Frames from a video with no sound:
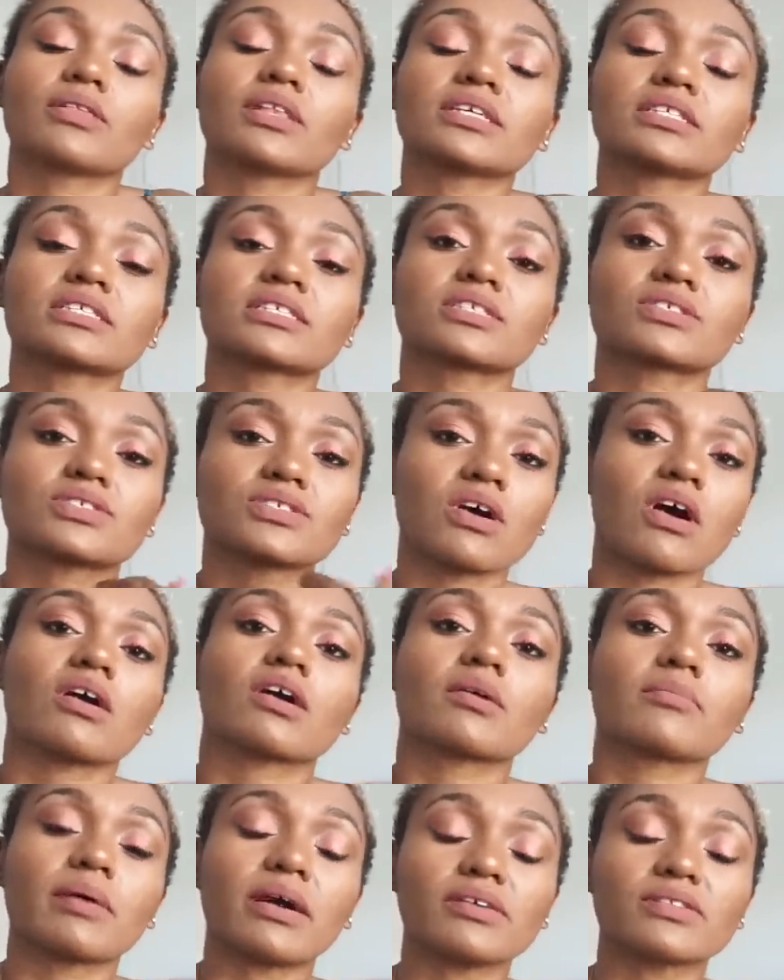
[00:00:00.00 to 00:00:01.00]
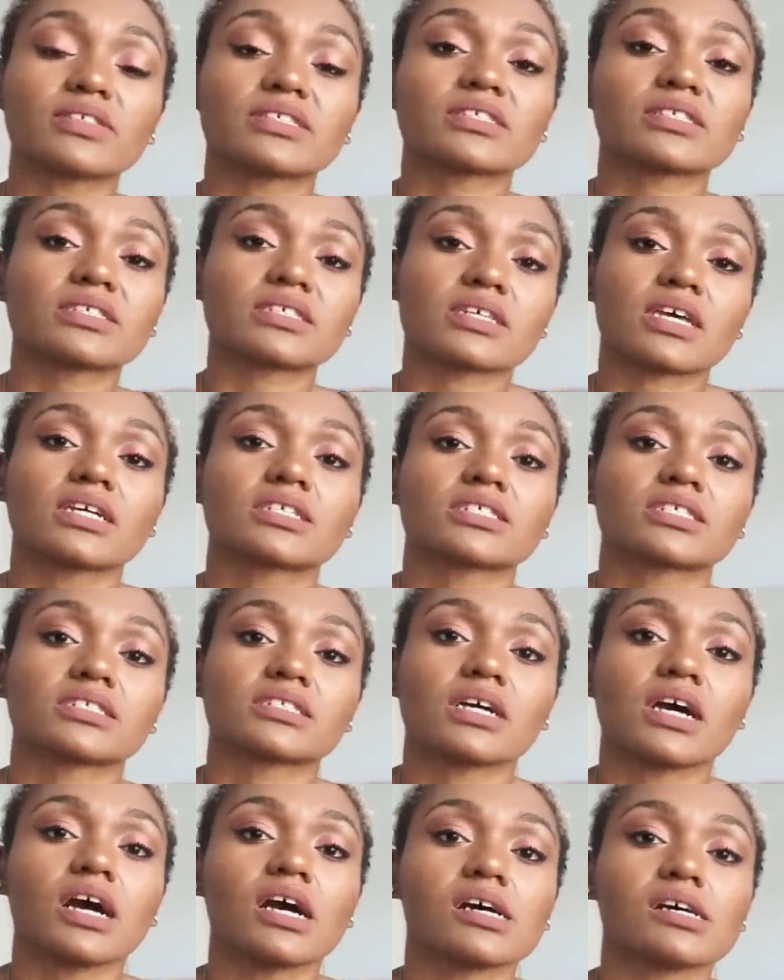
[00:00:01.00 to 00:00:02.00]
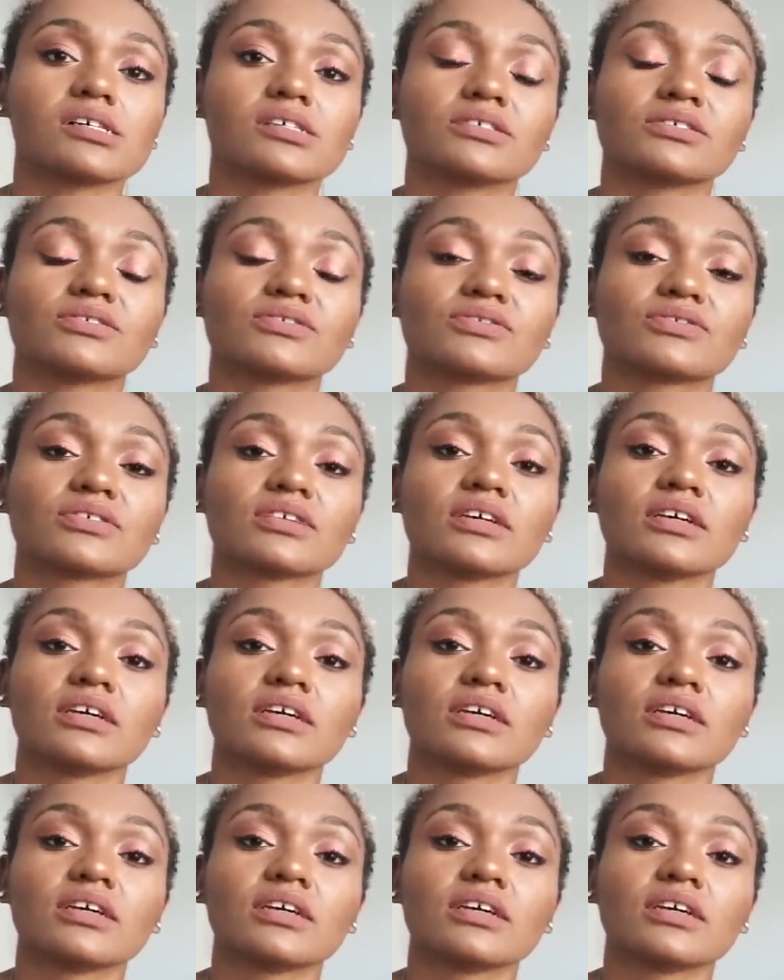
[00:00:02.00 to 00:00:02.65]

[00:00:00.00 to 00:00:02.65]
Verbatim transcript: Let's talk about this discussion of